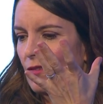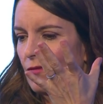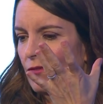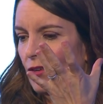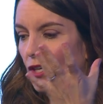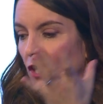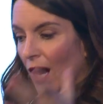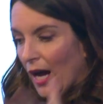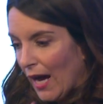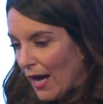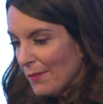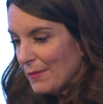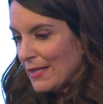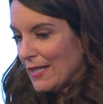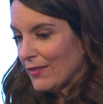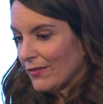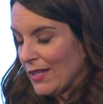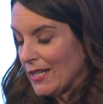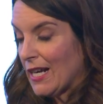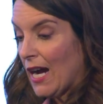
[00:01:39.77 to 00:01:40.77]
for
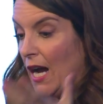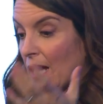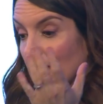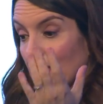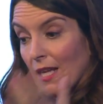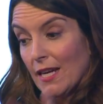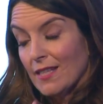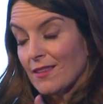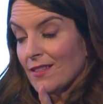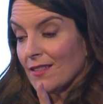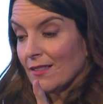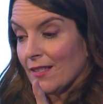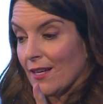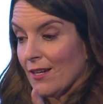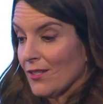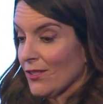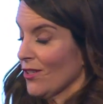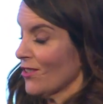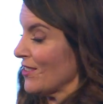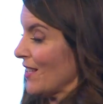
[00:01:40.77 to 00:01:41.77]
comedy, of like, I like these
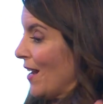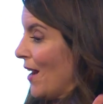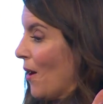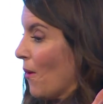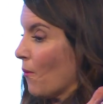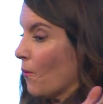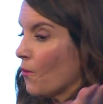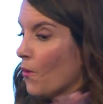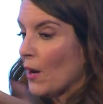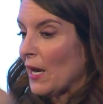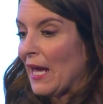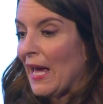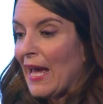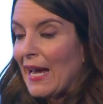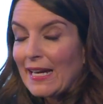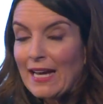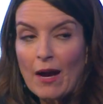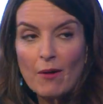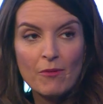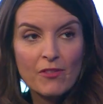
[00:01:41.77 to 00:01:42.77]
characters and I want to
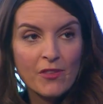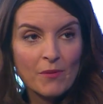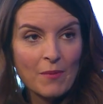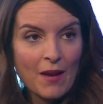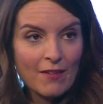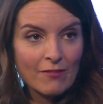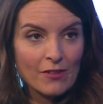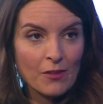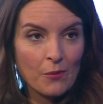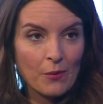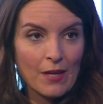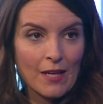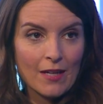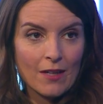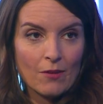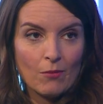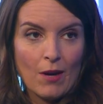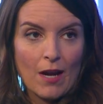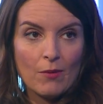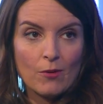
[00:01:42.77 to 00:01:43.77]
hang out with them every
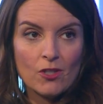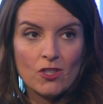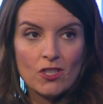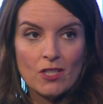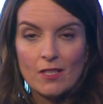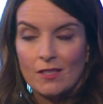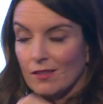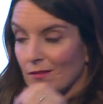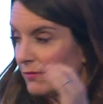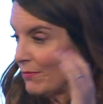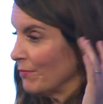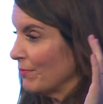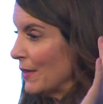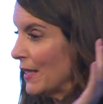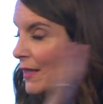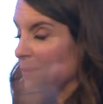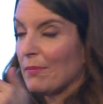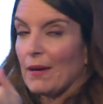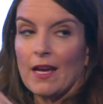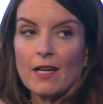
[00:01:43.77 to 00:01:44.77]
week, right? Which is
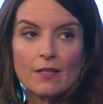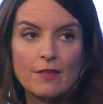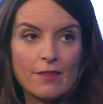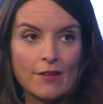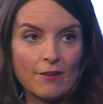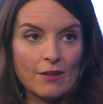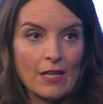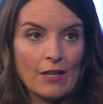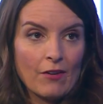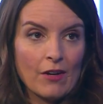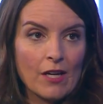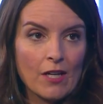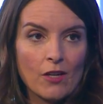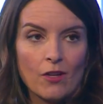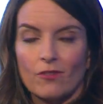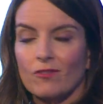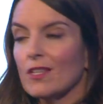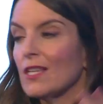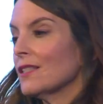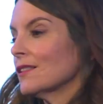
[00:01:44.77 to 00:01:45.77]
Big Bang Theory, right? You
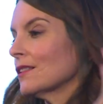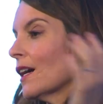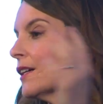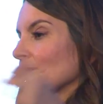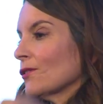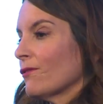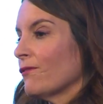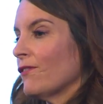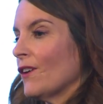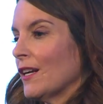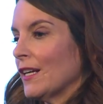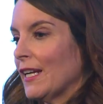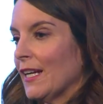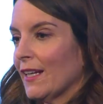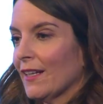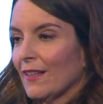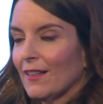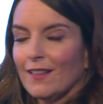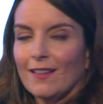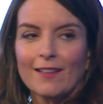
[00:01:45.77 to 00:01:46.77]
go, these guys are
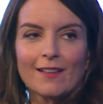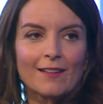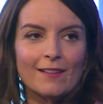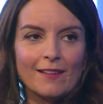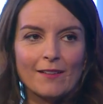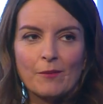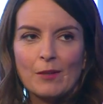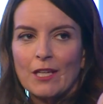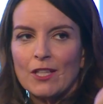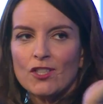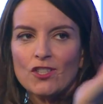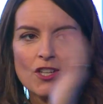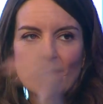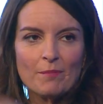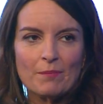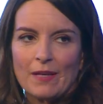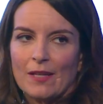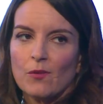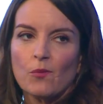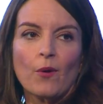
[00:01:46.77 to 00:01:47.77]
funny. We can
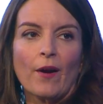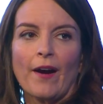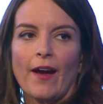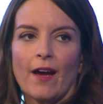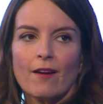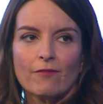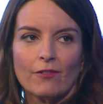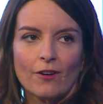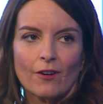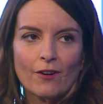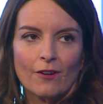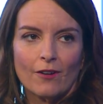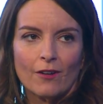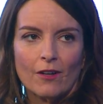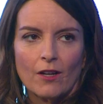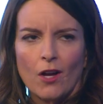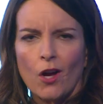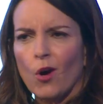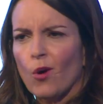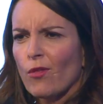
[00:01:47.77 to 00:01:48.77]
jump in wherever.
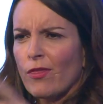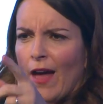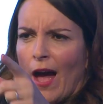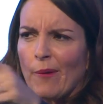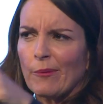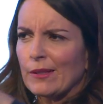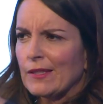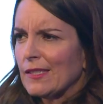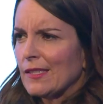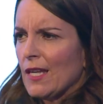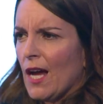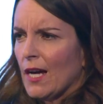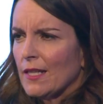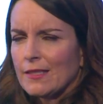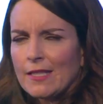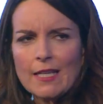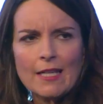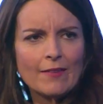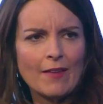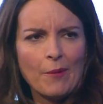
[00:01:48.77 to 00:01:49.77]
Right. Oh, that one's not
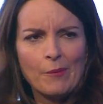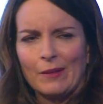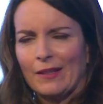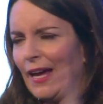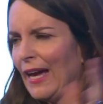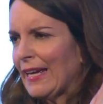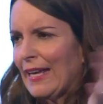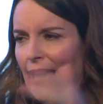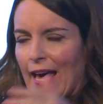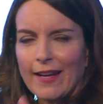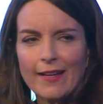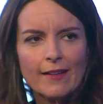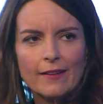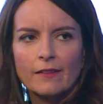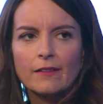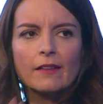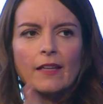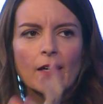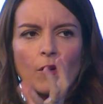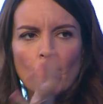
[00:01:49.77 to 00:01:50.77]
dating that one. I get
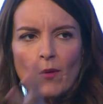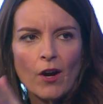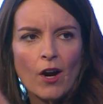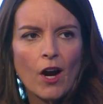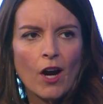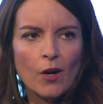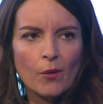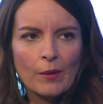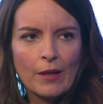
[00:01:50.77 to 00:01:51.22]
it. Yeah. Like, where are